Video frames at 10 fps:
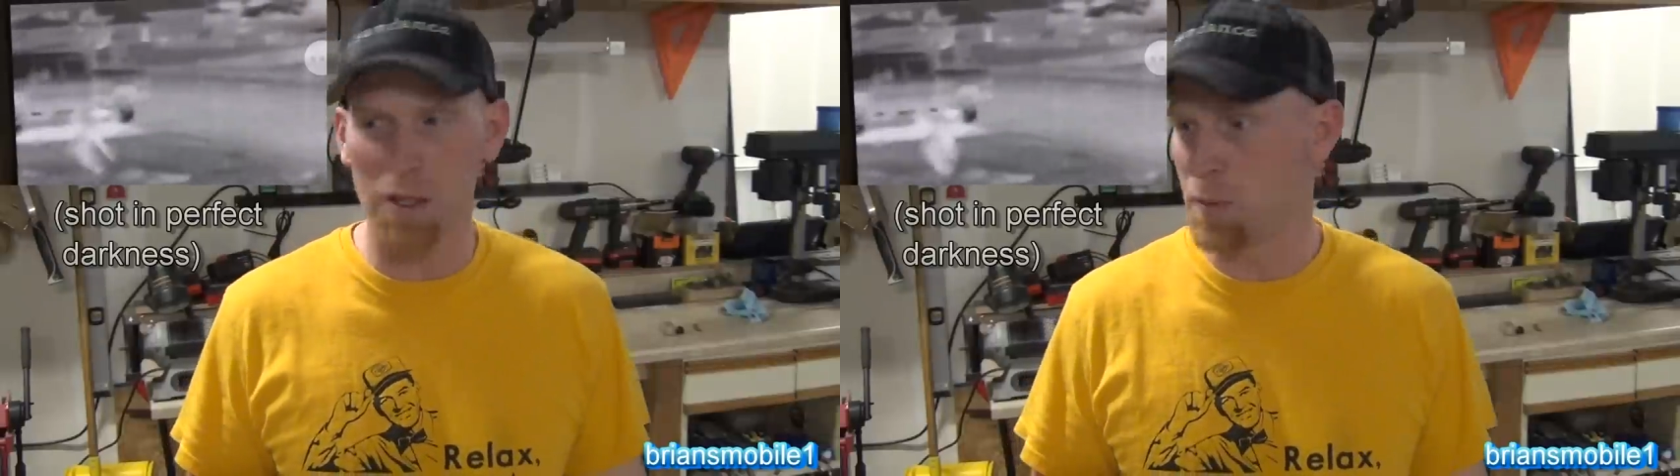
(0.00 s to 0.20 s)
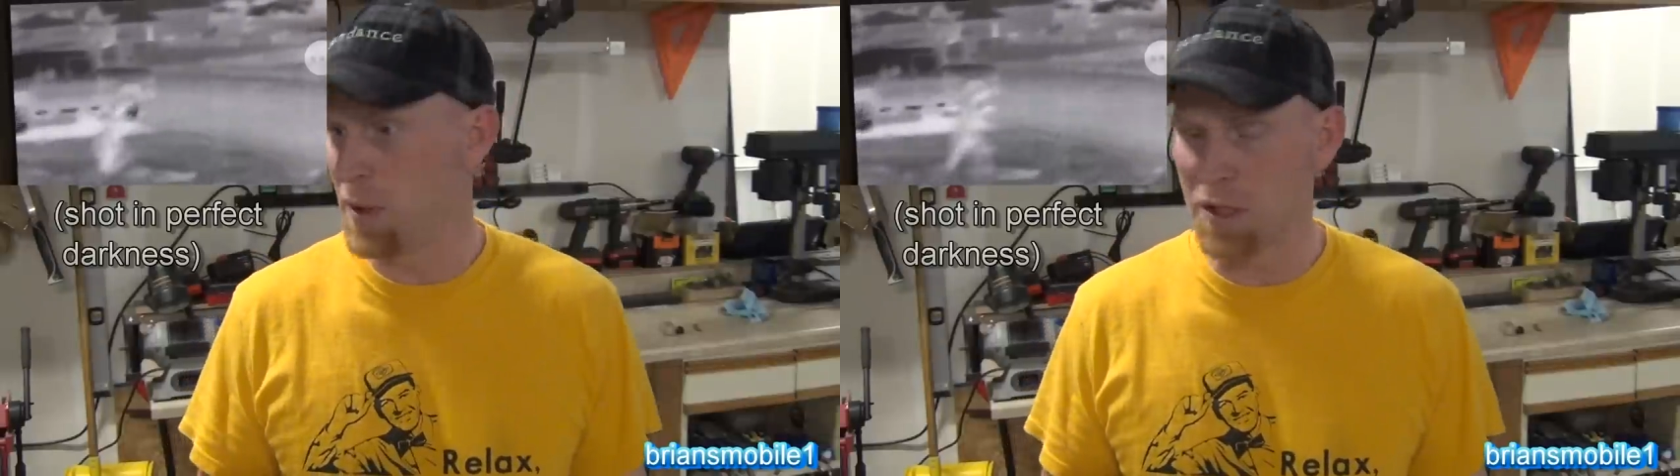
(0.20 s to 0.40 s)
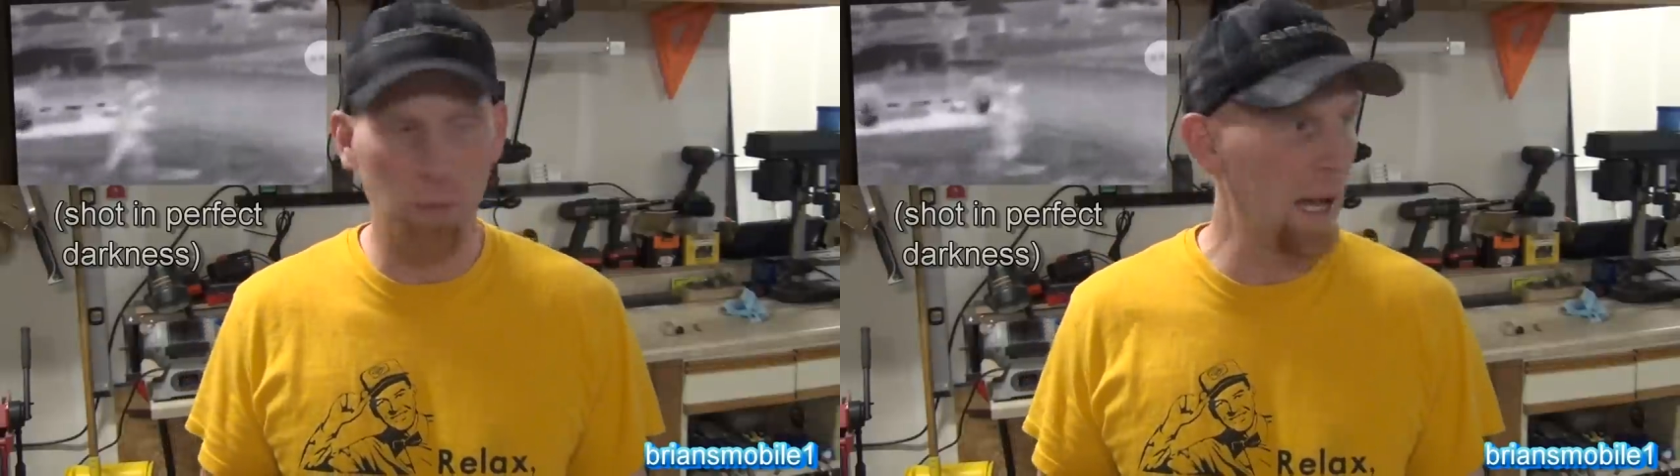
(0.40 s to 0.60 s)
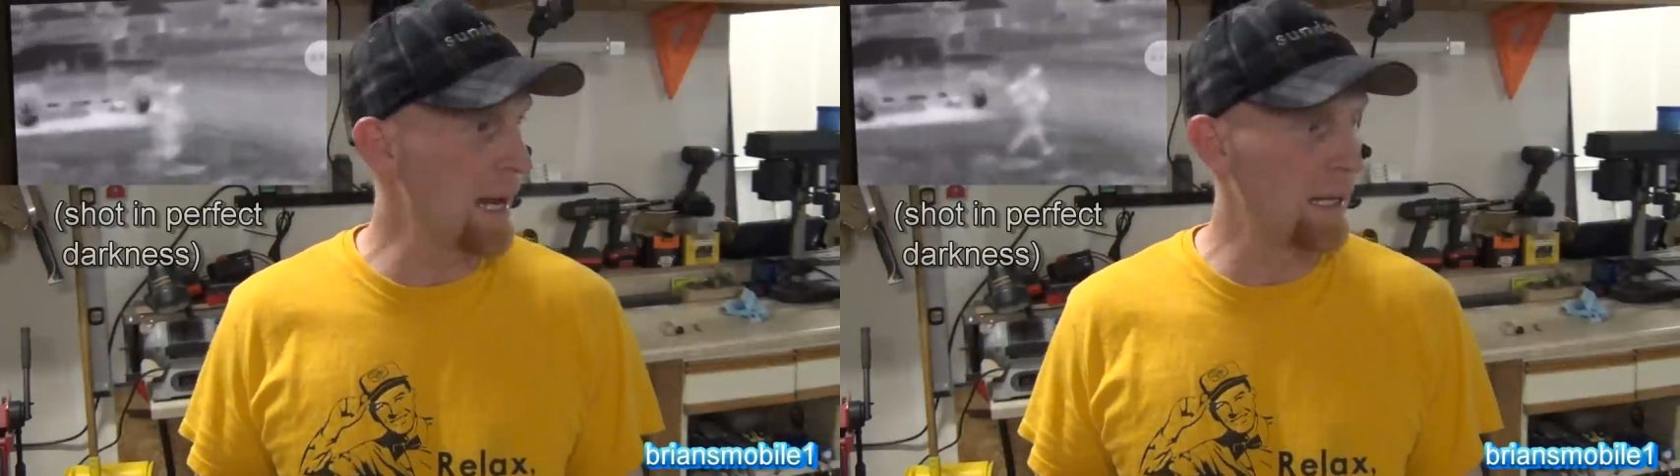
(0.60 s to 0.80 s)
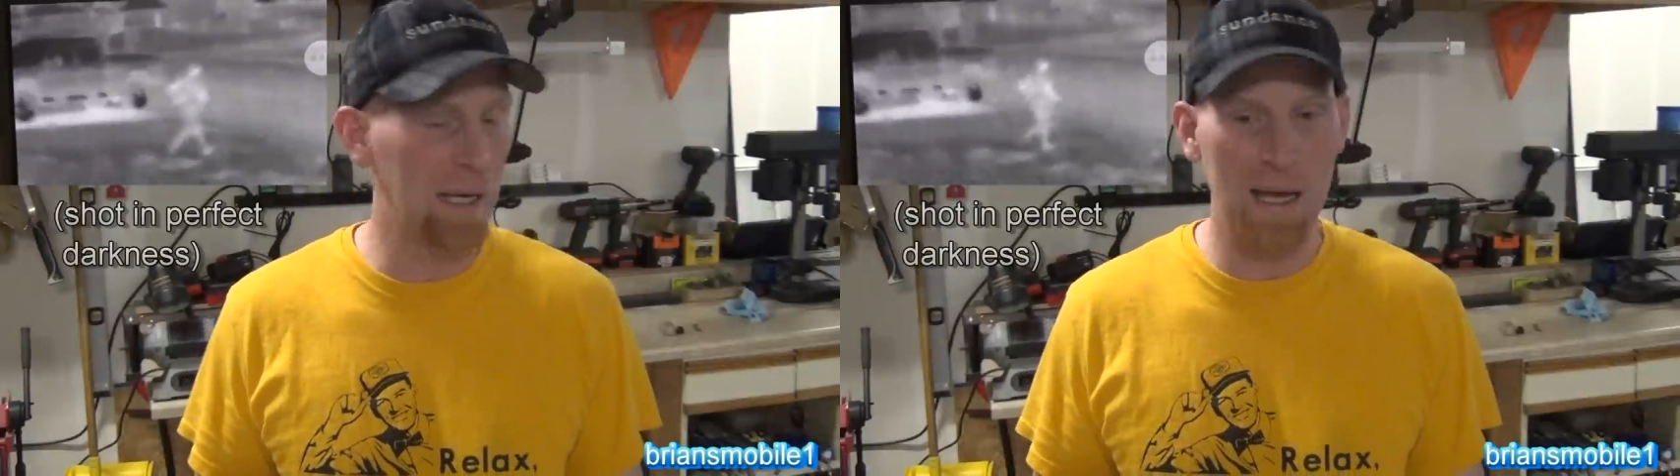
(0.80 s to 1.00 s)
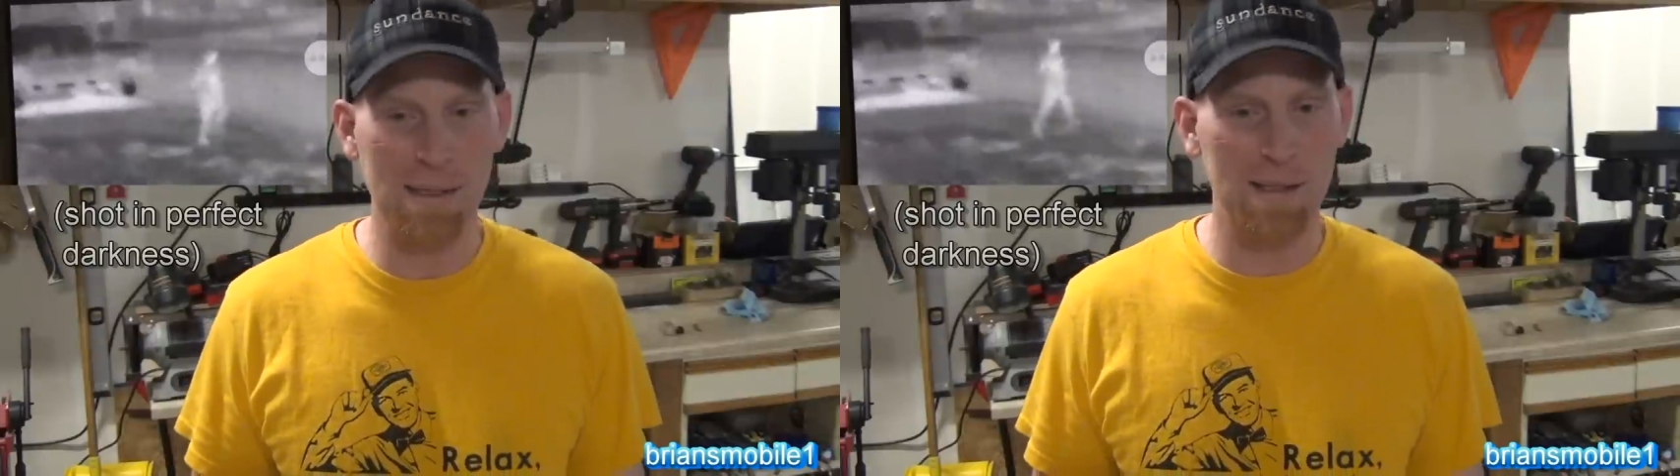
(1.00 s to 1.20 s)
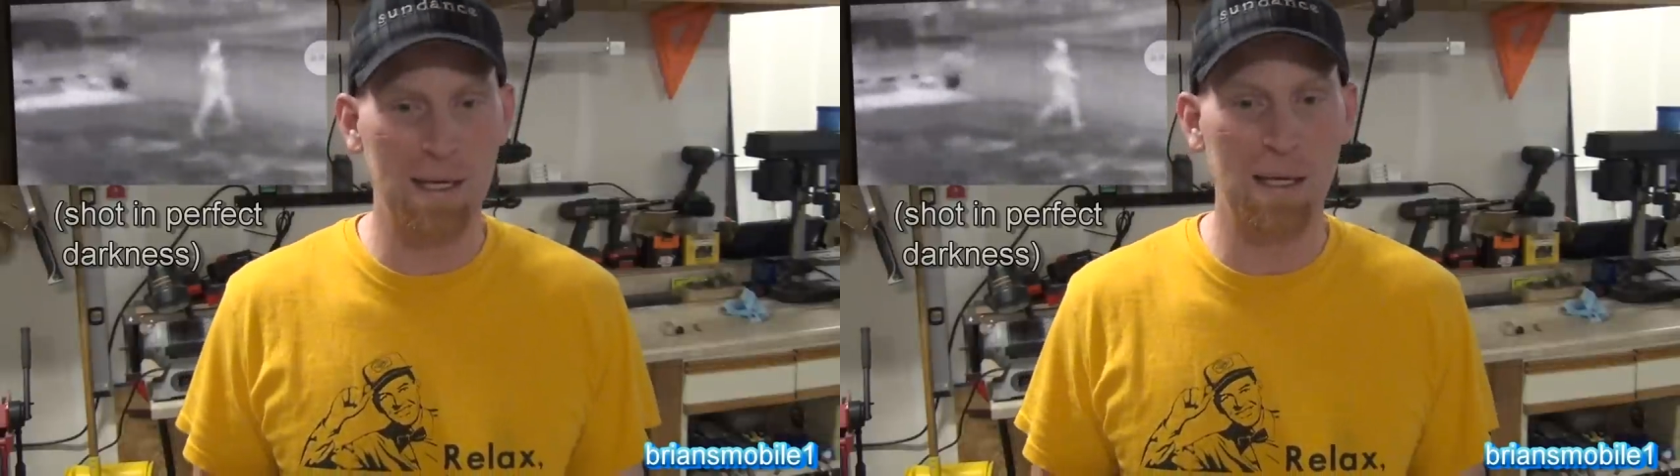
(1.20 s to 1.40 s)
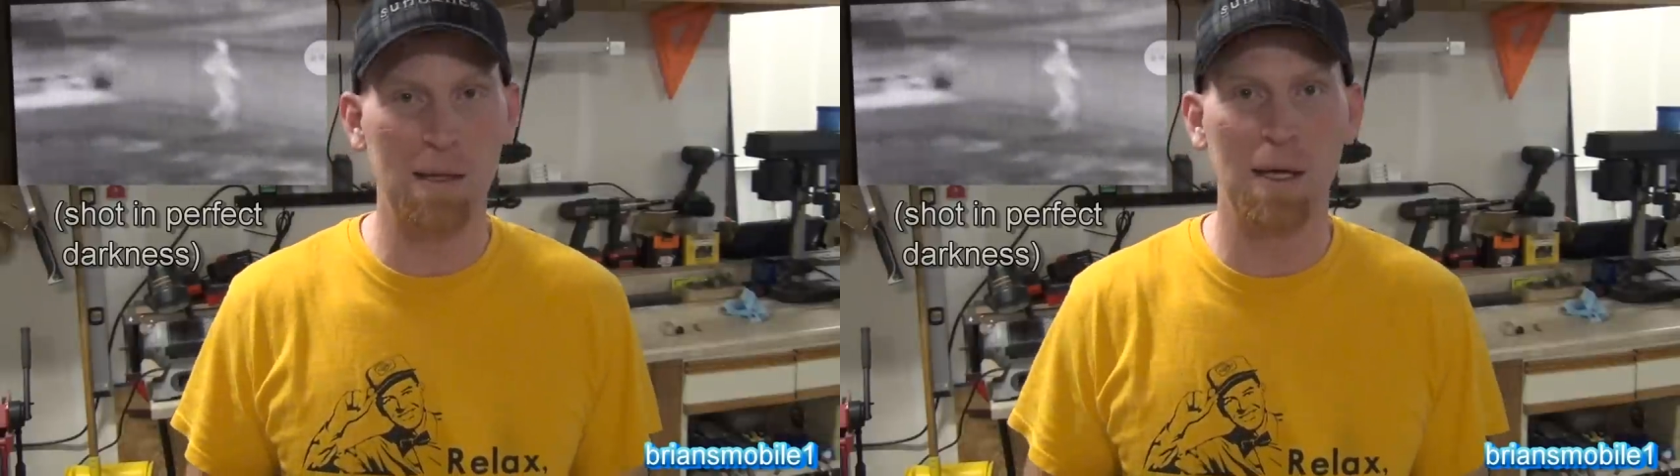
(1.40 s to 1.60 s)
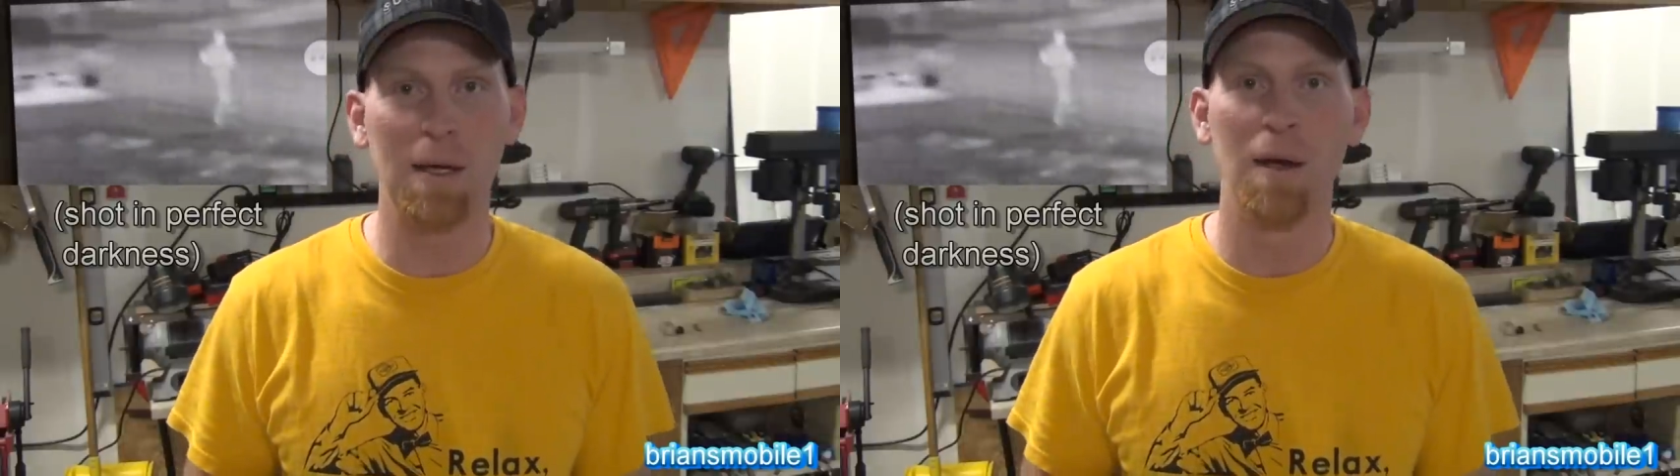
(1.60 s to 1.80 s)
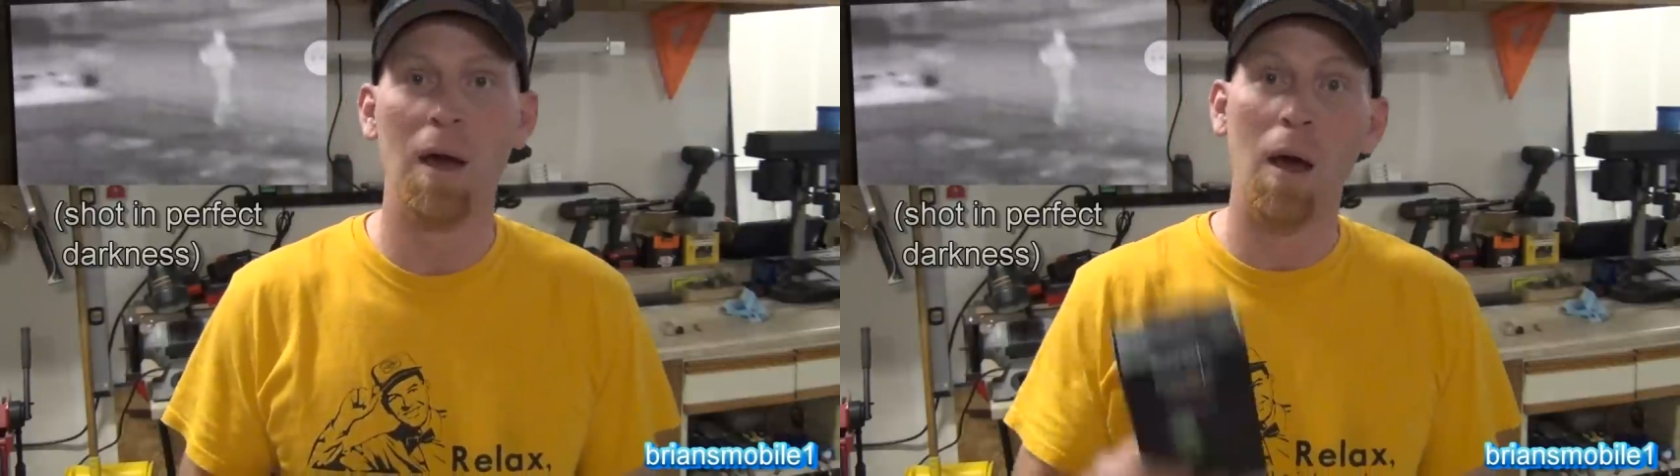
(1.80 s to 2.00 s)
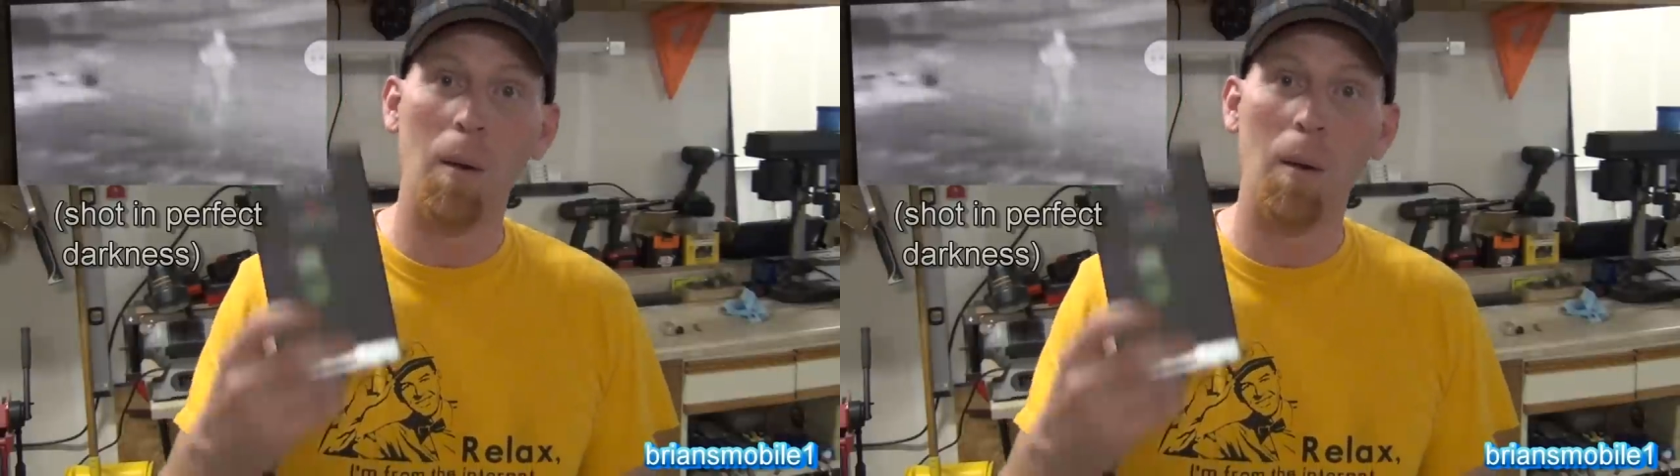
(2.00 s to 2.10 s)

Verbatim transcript: it's pitch black, you can't see anything